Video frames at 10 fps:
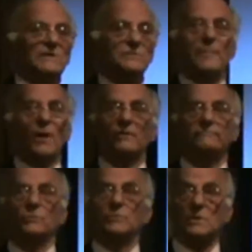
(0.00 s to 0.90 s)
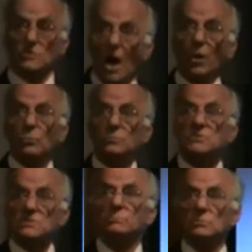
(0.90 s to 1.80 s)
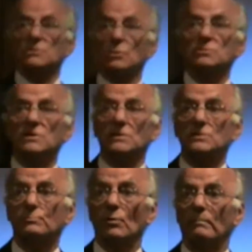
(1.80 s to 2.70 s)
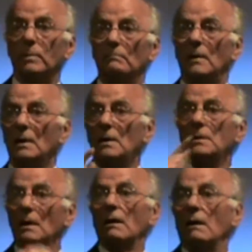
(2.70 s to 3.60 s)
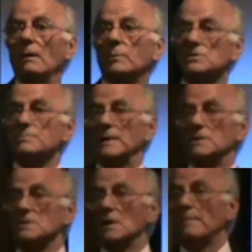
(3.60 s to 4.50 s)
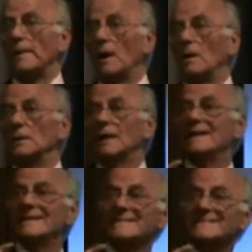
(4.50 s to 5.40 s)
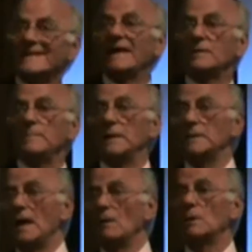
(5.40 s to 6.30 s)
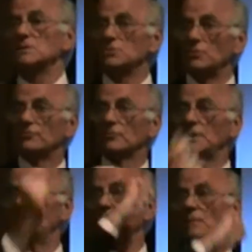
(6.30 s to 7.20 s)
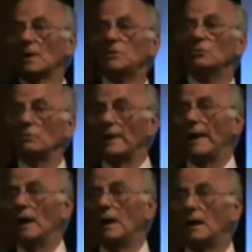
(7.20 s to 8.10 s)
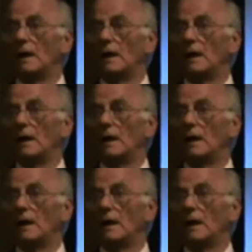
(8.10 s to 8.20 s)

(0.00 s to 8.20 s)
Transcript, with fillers: there's a part of you that knows what's causing this problem, I want to speak to that part. Take me there, one, two, three, when you're there.